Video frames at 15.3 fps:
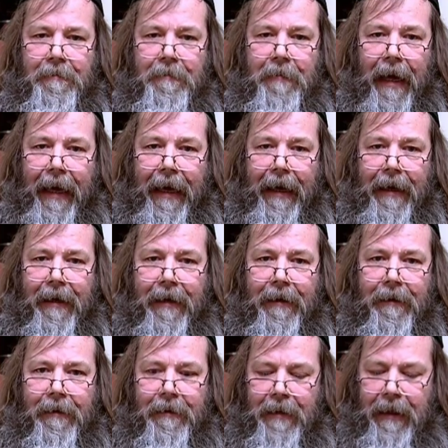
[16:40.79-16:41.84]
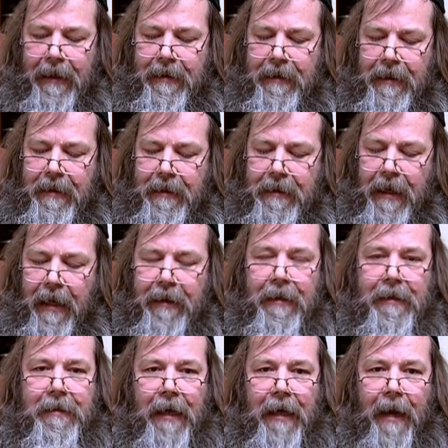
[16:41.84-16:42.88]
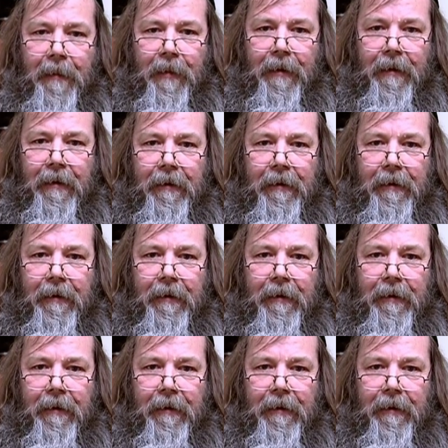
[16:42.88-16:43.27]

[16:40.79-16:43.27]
make that is inside this apple?